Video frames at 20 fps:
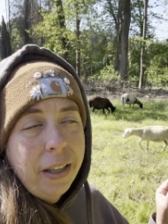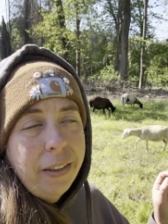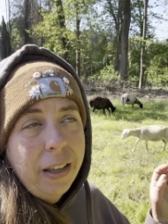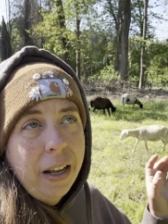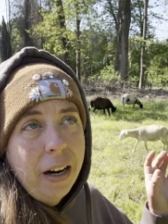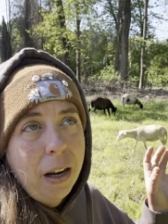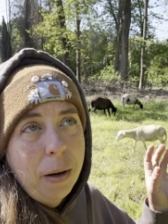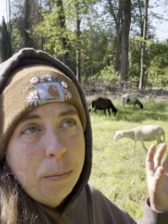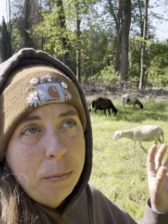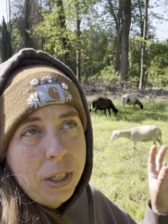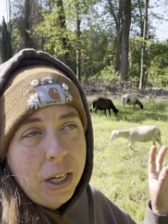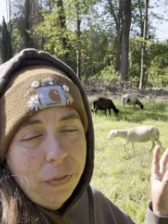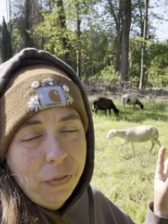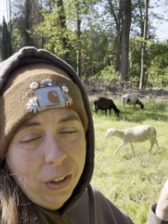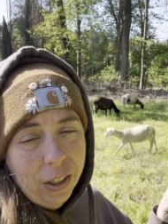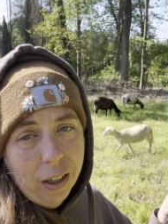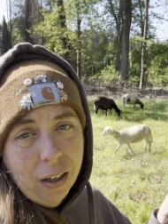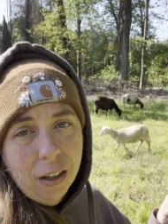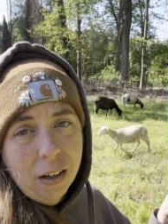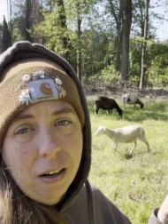then I'm
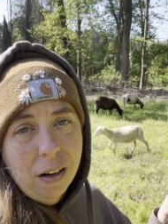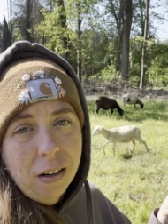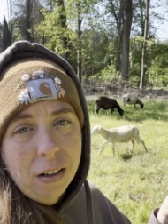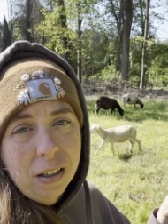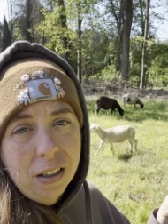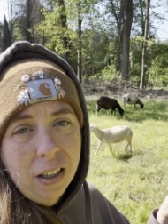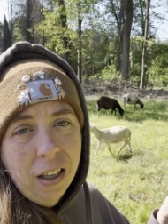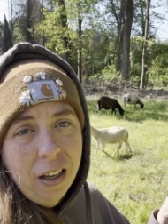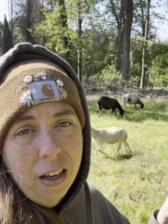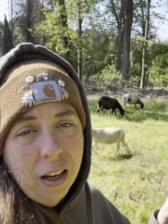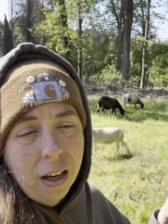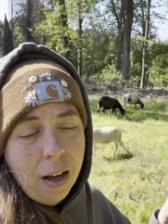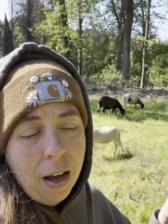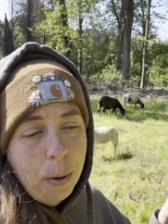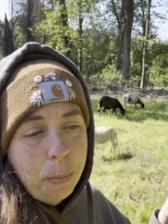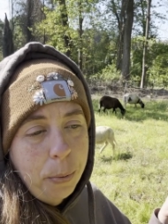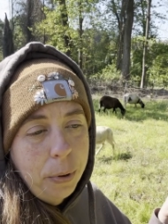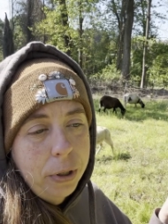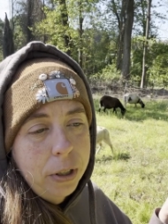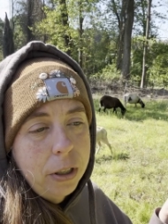definitely going to cull a
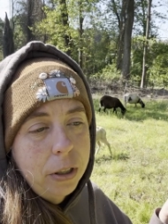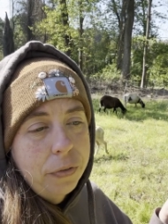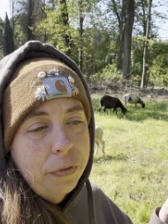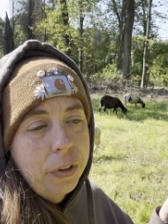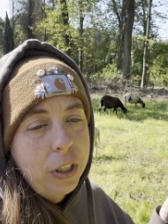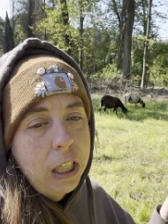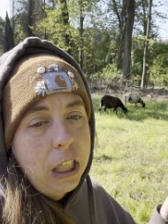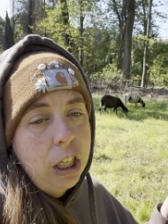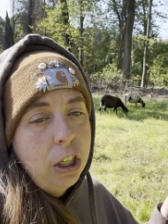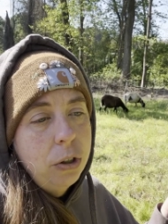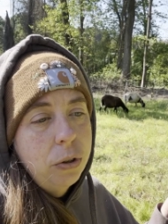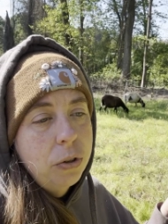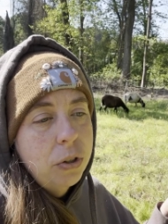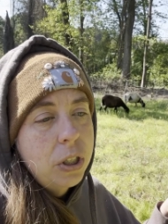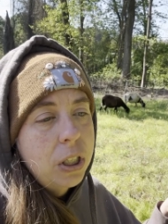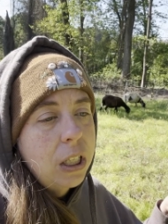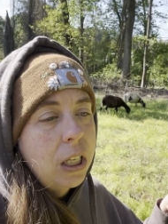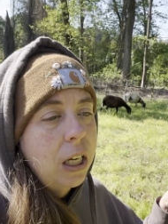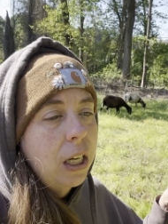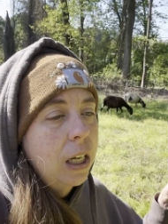couple of the
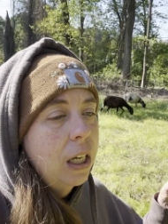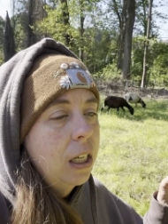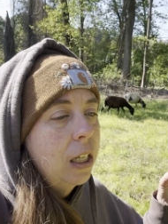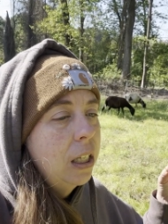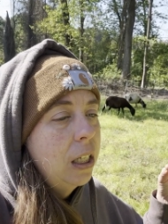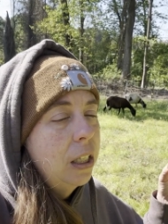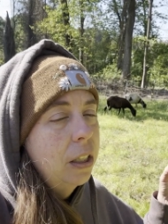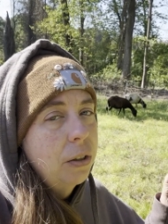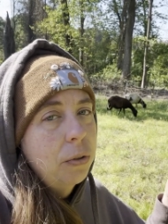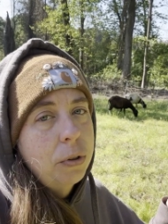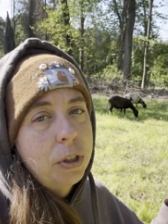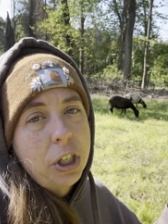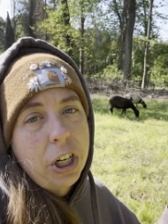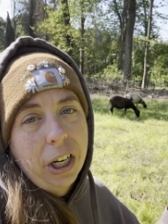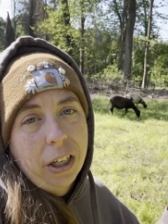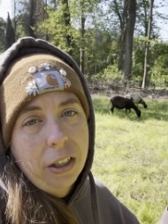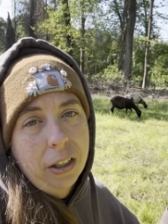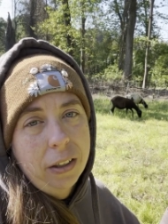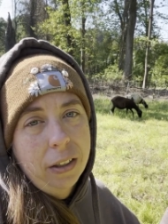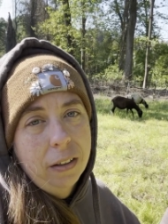ewes that either
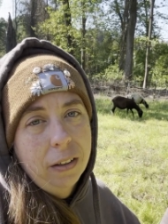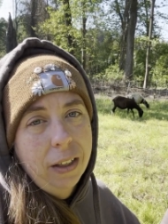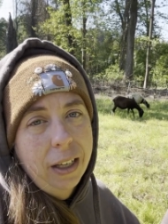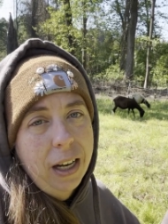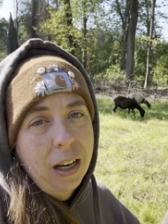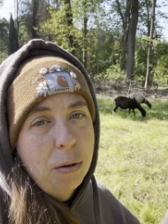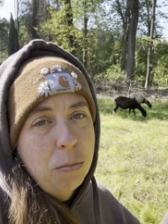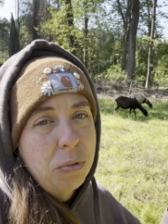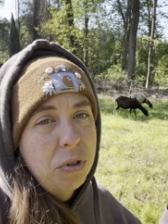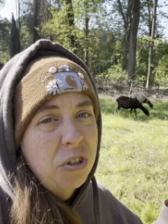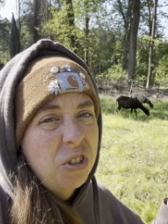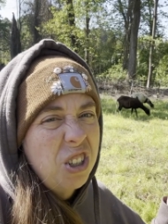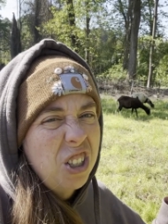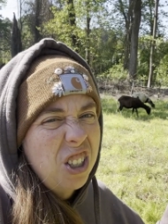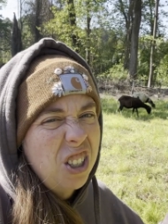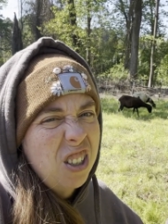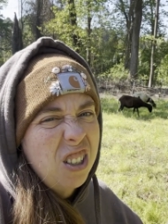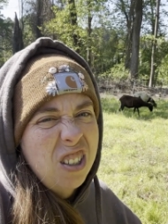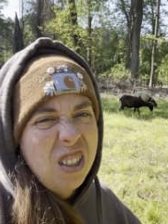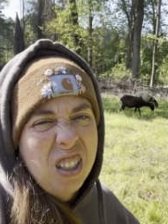rejected their lambs or
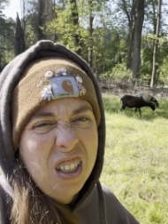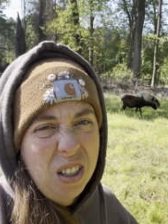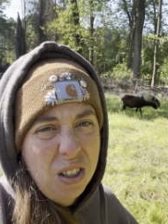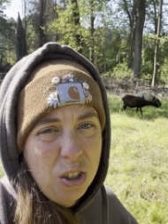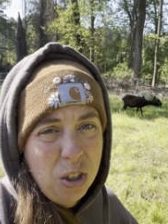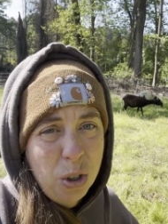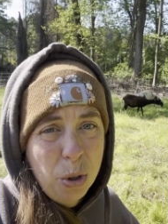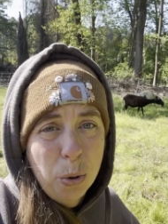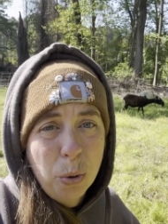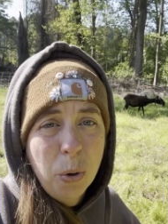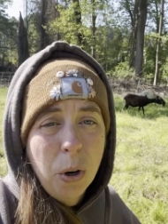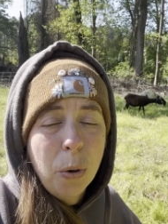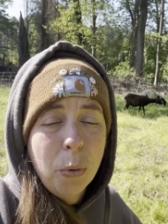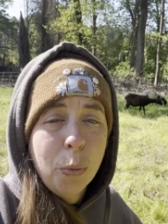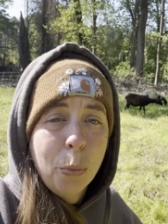just didn't do a